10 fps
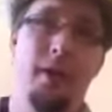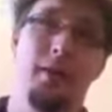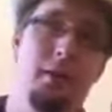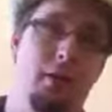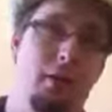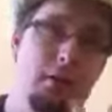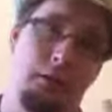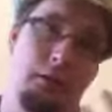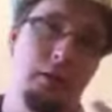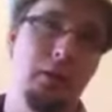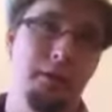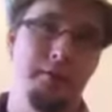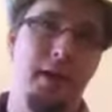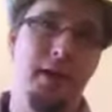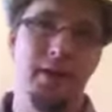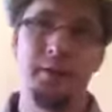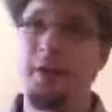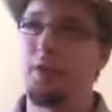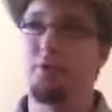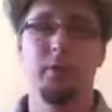And they fight it and they
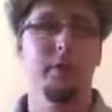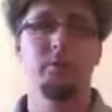make it really,